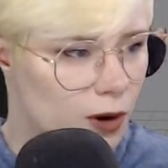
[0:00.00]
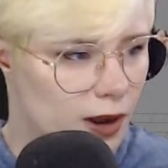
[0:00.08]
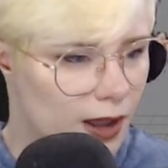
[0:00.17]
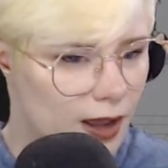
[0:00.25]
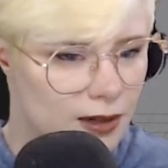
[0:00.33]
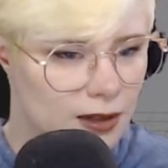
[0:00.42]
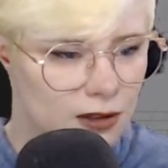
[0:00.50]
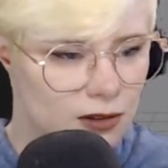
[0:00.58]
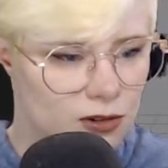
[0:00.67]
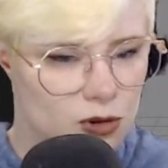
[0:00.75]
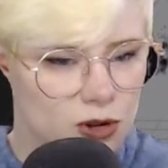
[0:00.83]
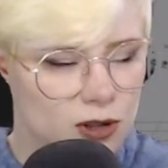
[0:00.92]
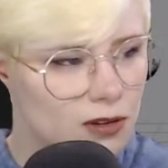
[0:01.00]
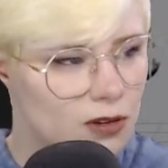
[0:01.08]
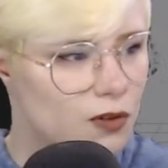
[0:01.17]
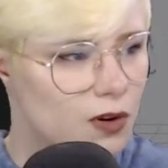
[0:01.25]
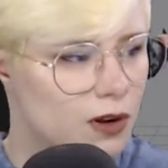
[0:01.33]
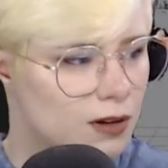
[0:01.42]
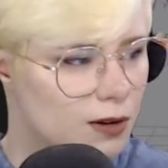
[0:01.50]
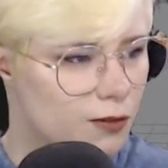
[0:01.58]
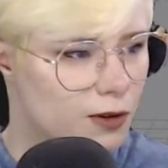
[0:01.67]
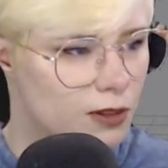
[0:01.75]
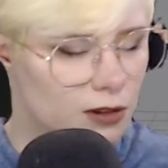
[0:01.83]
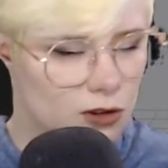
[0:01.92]
Hannah. So she is a very
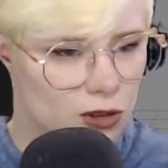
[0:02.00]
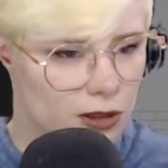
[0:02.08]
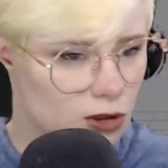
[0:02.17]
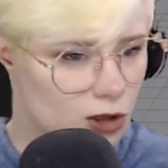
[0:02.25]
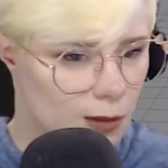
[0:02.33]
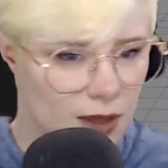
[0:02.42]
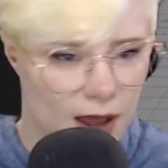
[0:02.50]
differently shaped